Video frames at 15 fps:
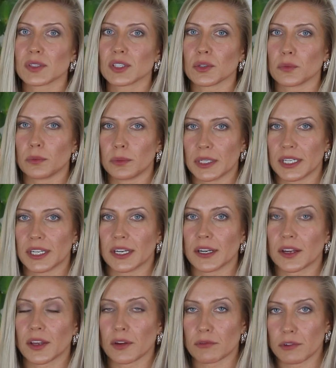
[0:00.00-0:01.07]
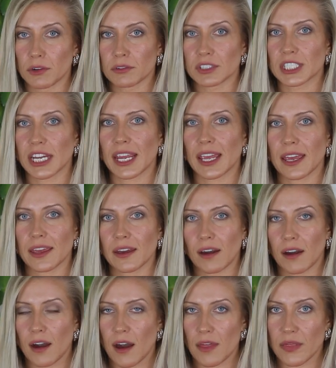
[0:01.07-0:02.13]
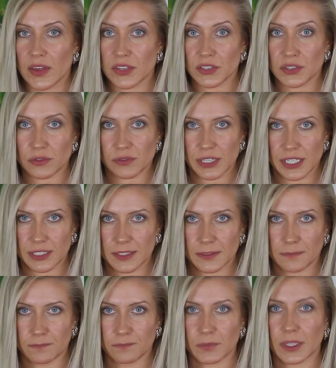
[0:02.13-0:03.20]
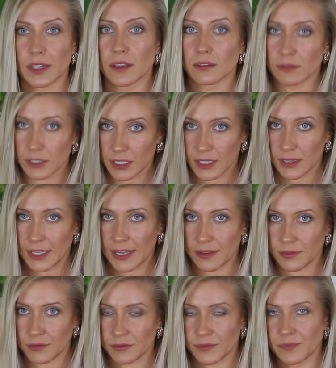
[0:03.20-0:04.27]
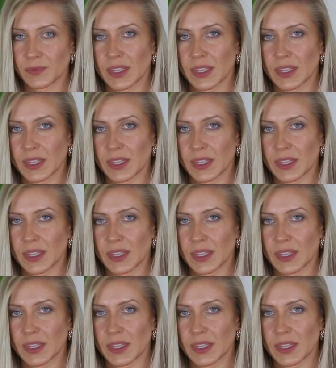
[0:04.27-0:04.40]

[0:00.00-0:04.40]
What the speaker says: to wear crochet on the street in real life.